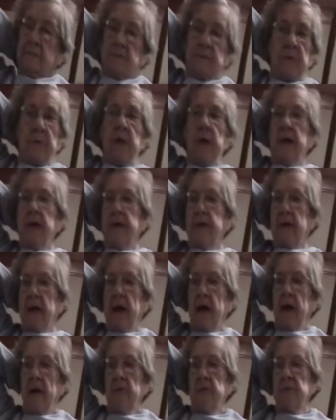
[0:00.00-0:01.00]
We had
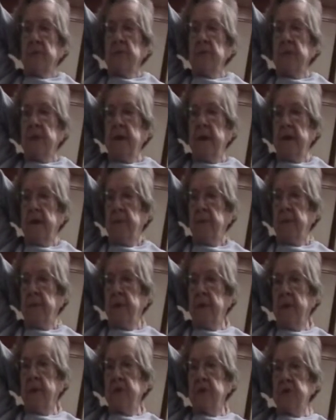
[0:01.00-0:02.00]
cows and we had
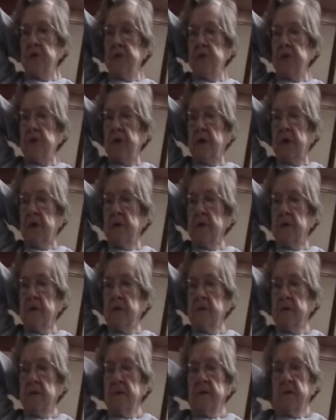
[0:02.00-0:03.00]
pigs and
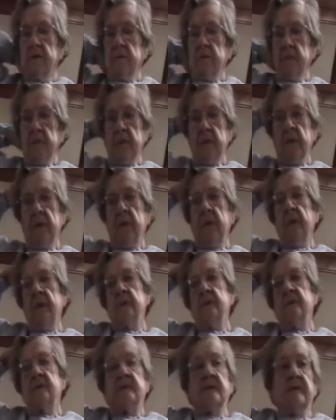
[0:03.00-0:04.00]
chickens
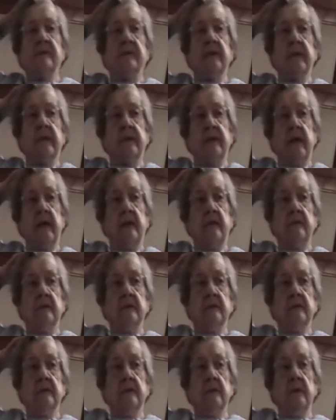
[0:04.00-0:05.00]
and stuff like that.
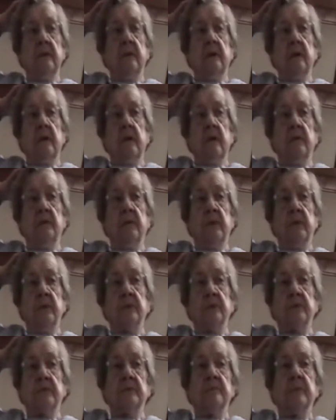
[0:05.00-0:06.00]
And we
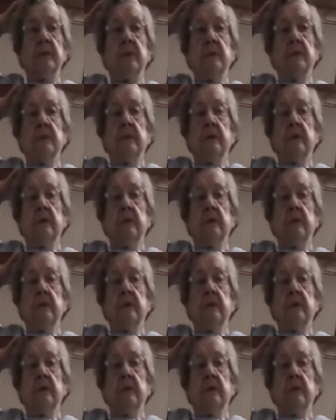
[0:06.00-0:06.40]
used to milk